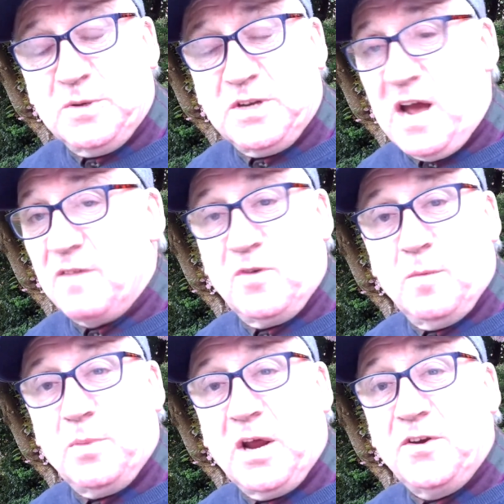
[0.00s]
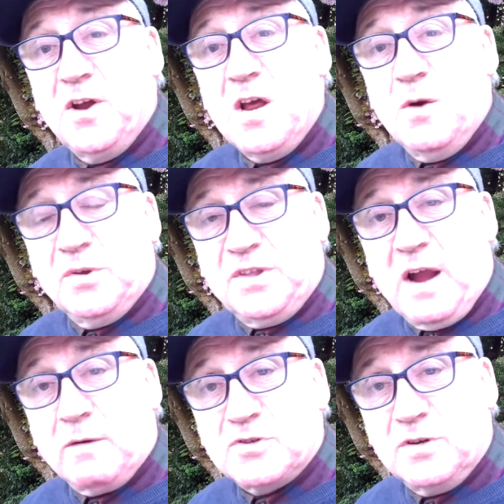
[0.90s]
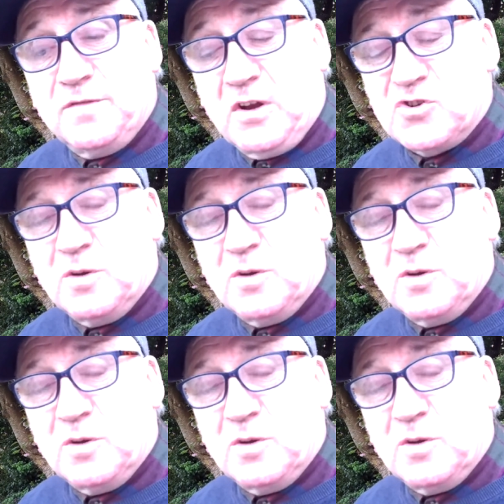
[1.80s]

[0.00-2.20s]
They haven't complied with the Aarhus Convention